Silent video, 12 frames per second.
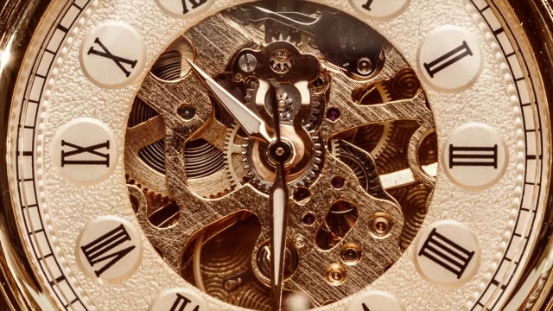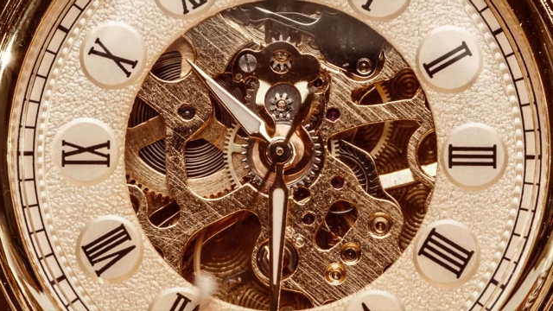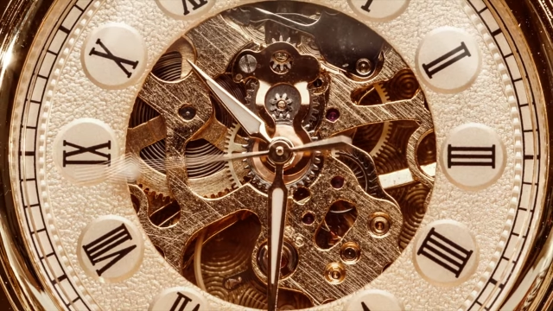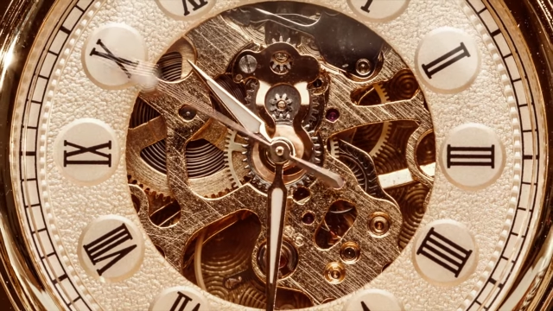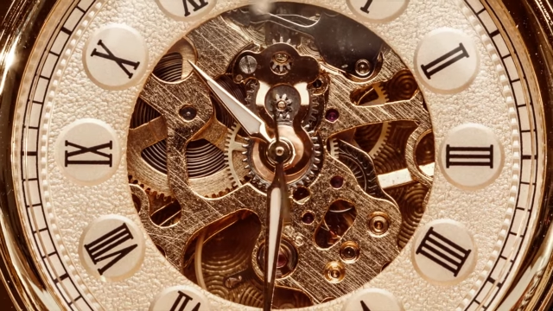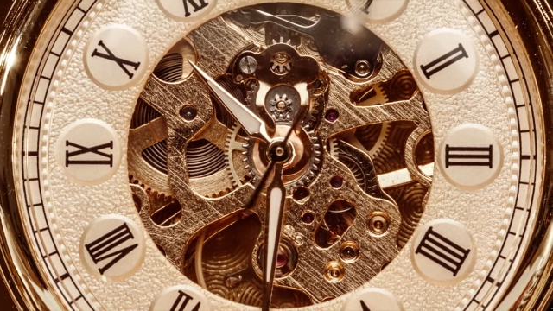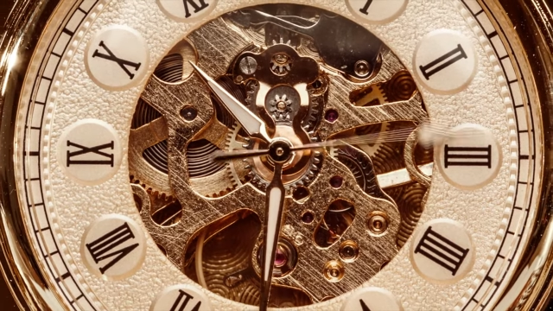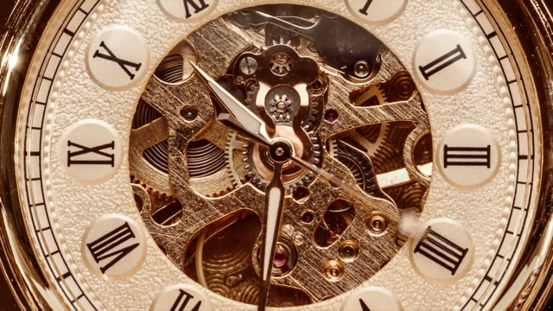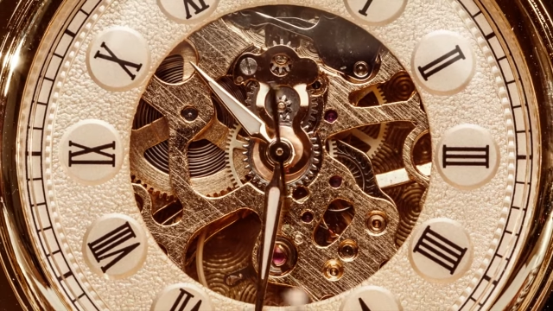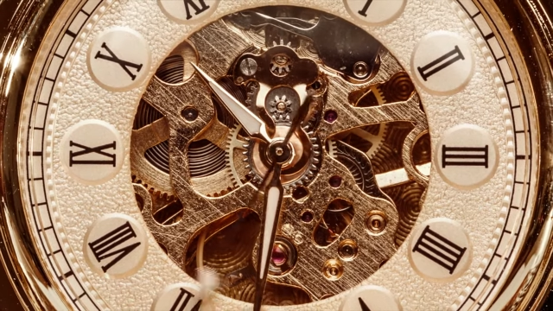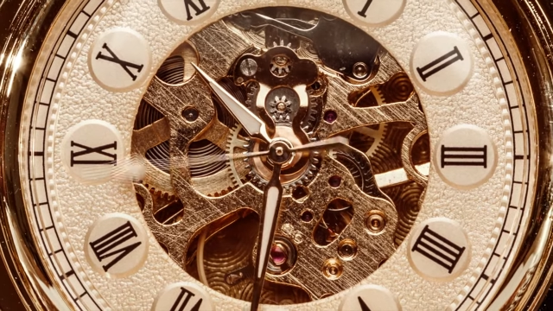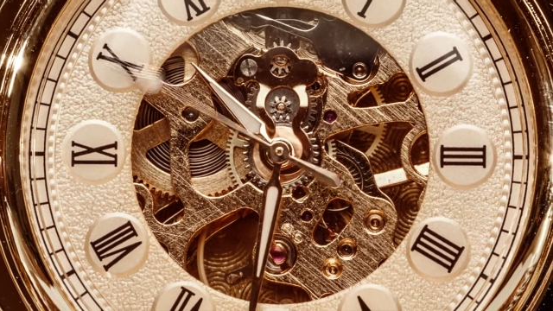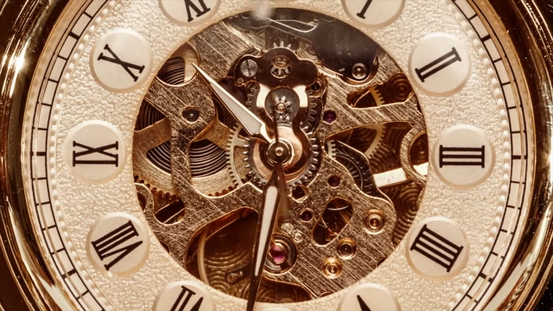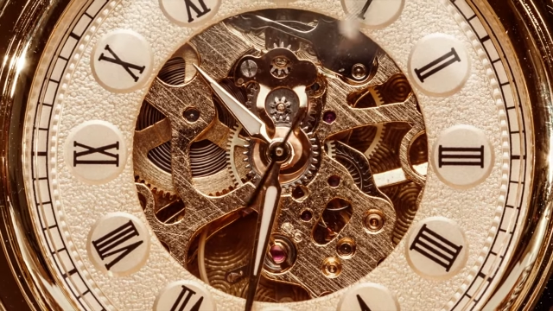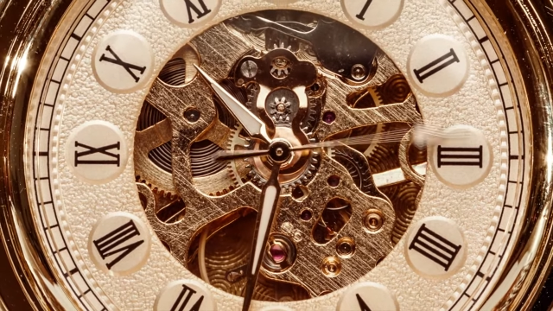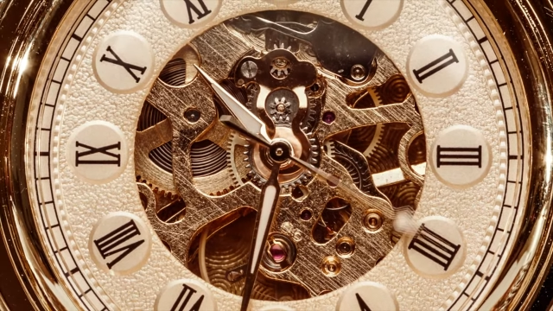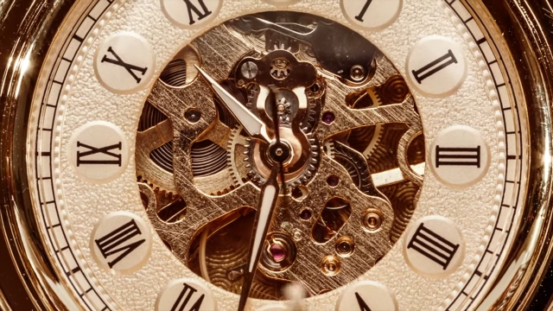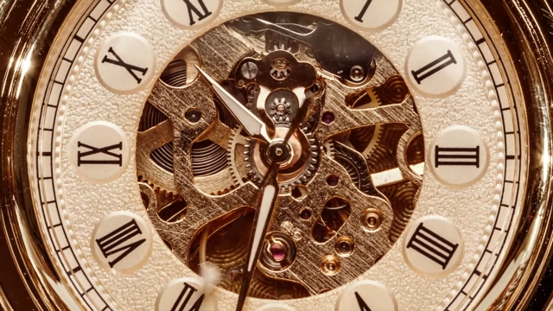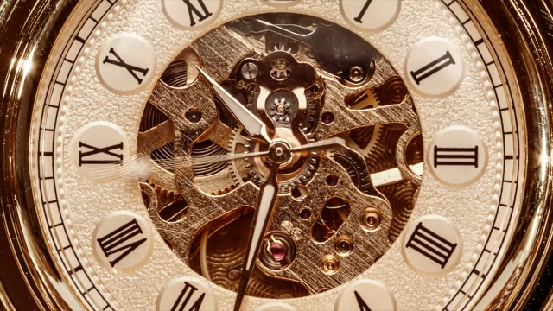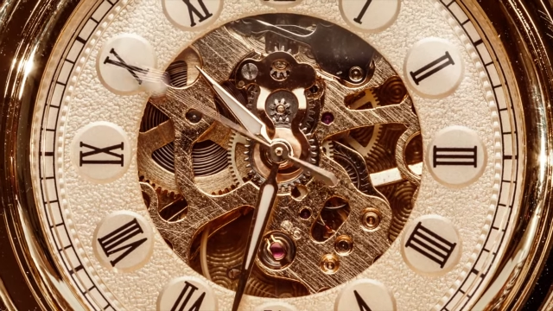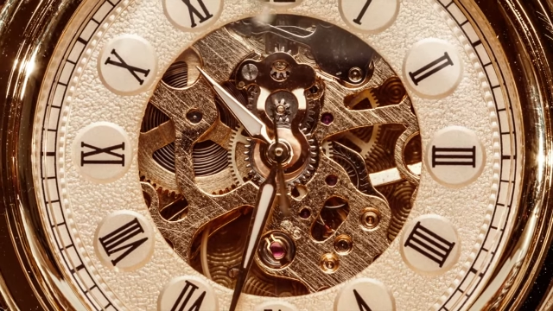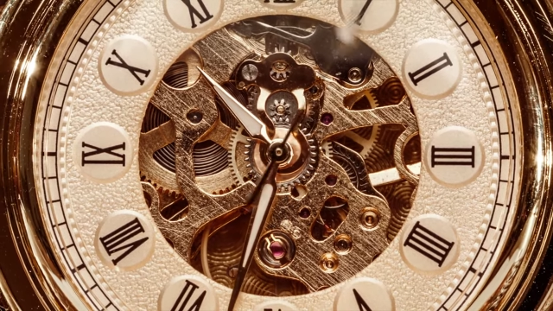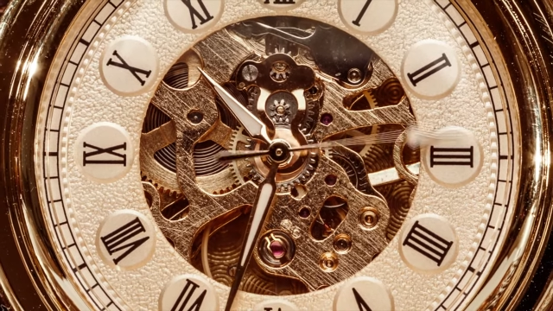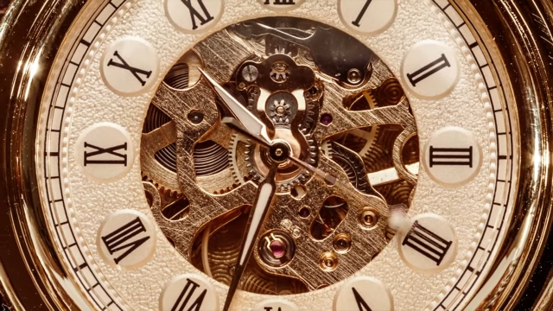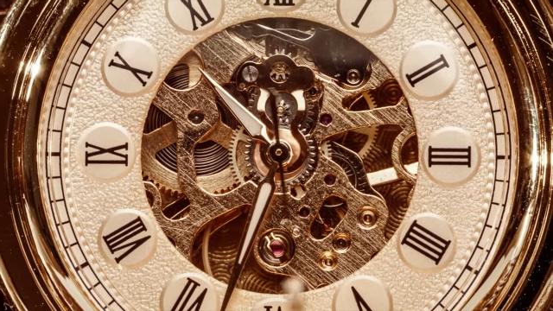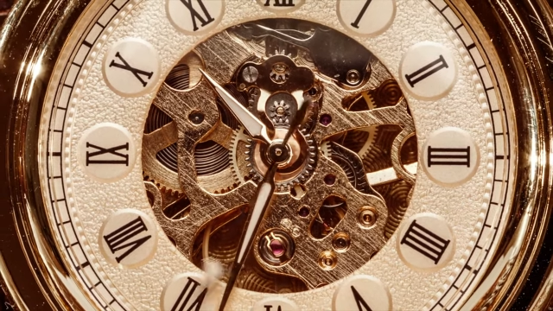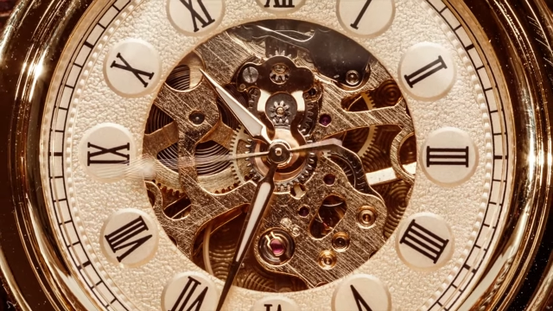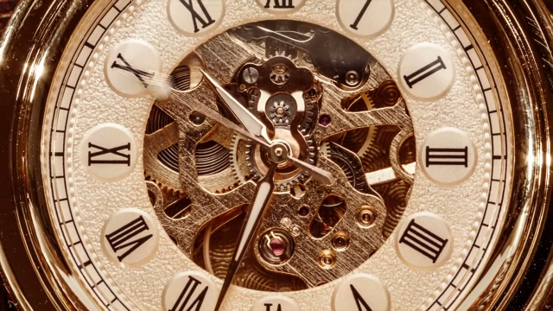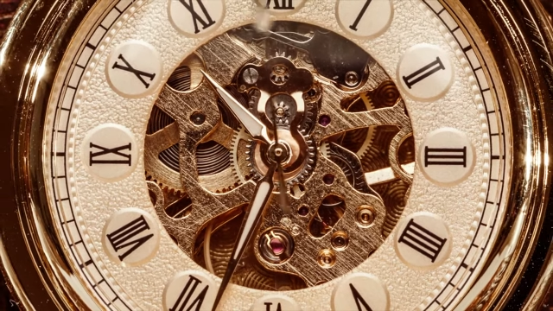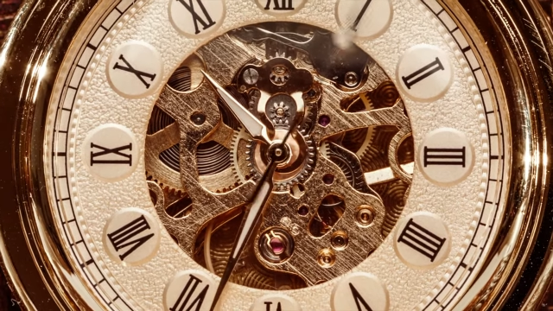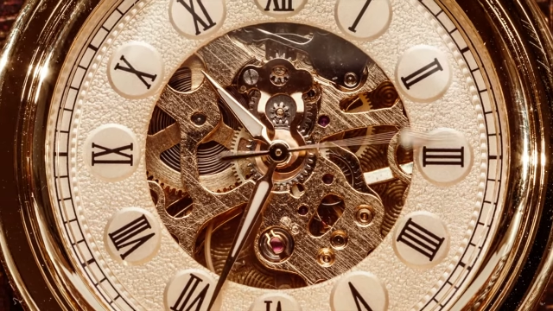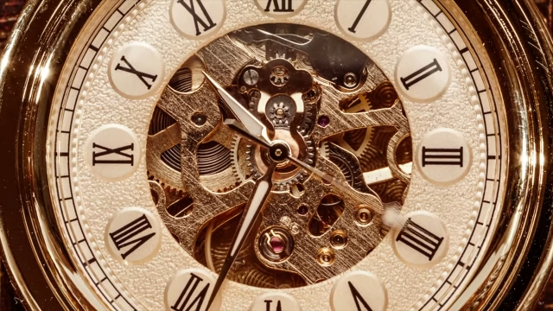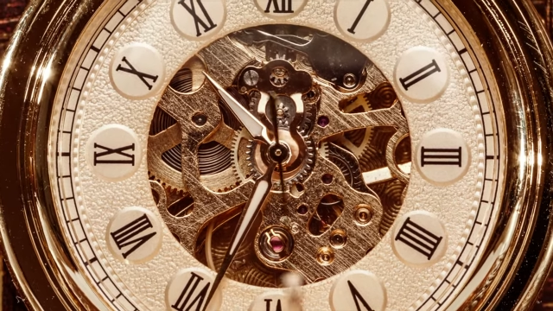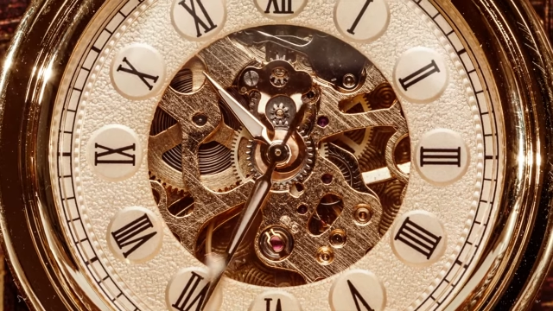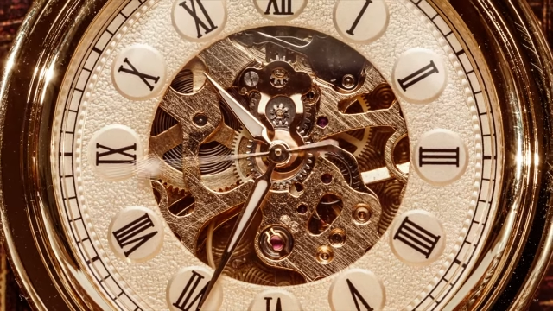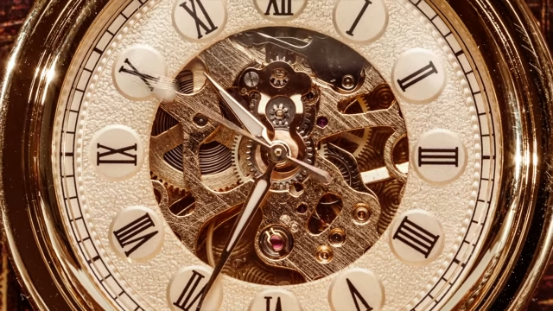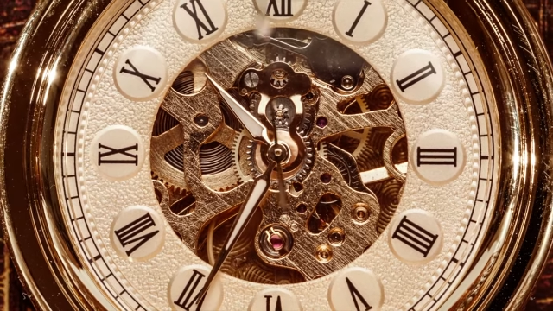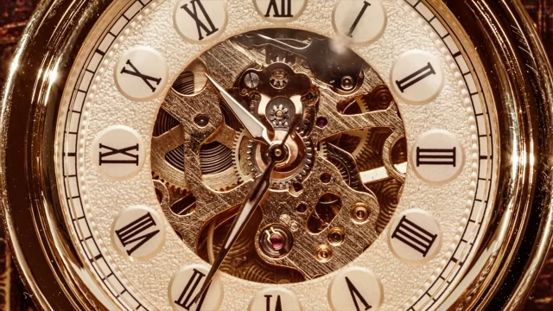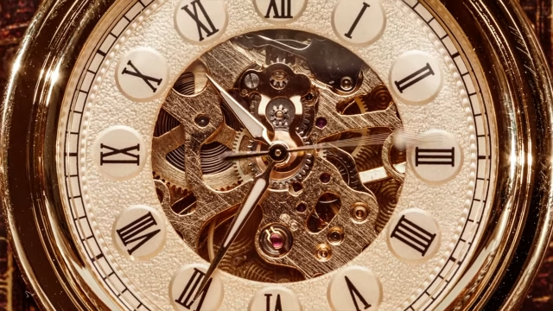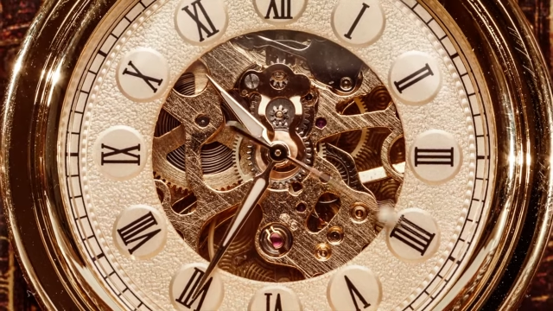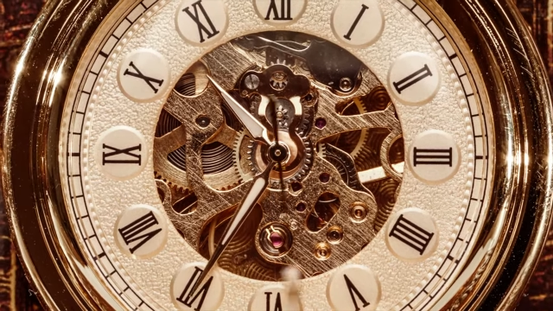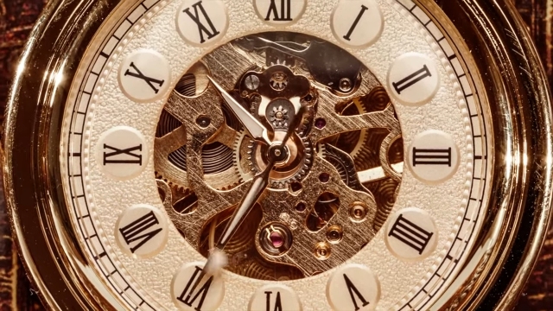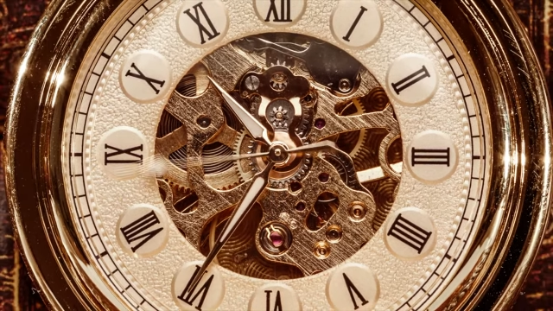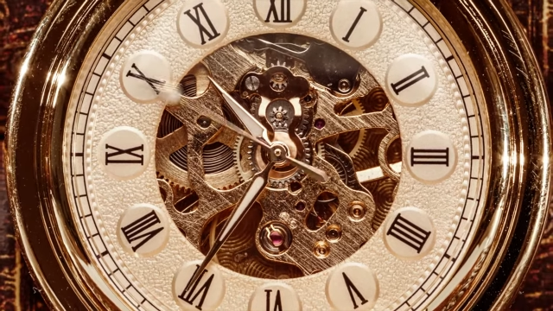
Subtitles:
No face is visible, so there are no lips to read.